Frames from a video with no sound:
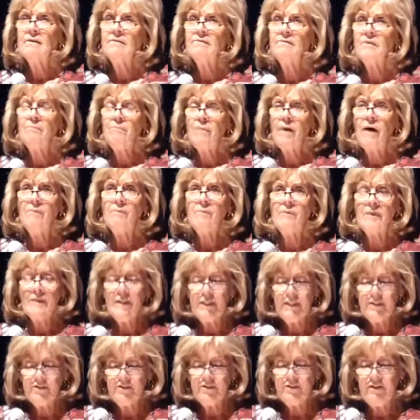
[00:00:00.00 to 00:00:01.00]
of the
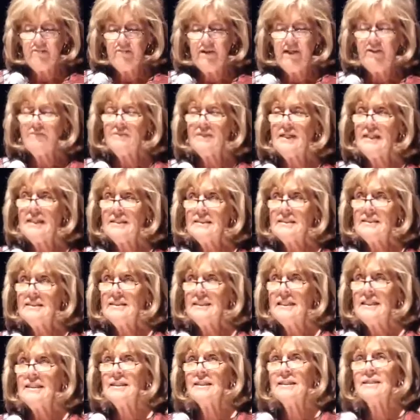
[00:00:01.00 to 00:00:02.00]
population of
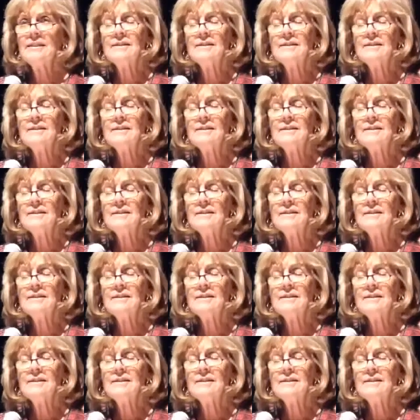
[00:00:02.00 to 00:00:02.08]
Afghanistan